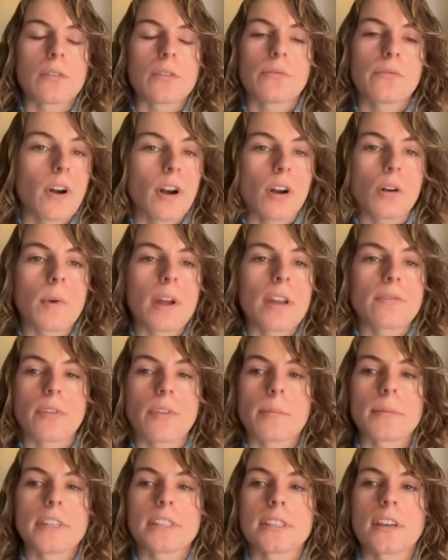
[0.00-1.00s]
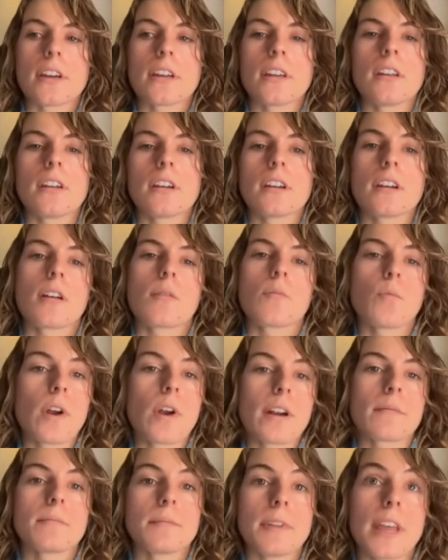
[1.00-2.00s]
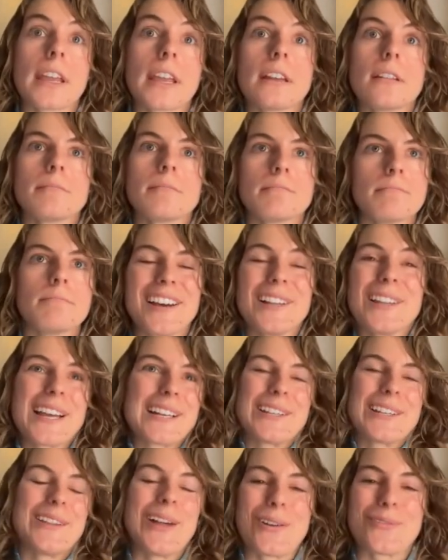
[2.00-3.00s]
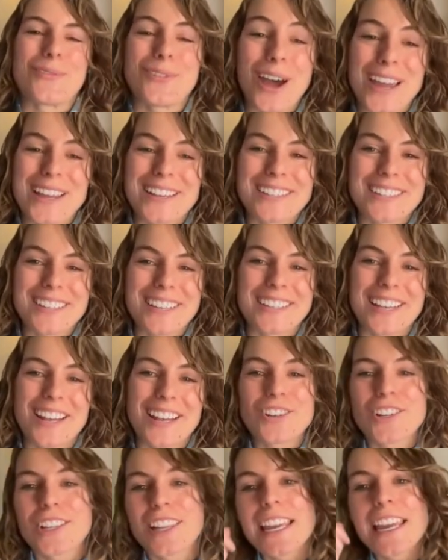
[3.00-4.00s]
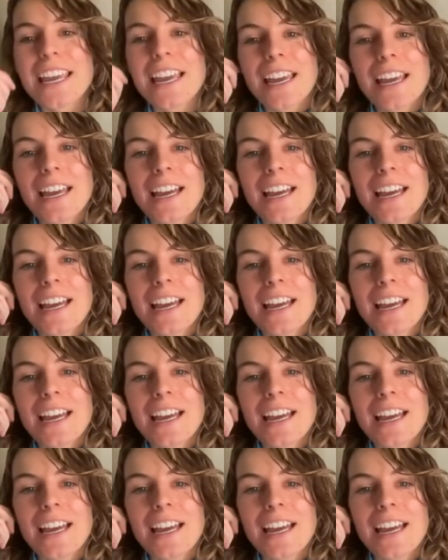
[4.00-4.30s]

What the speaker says: far away from the sun, where they can collect a lot of ice, essentially.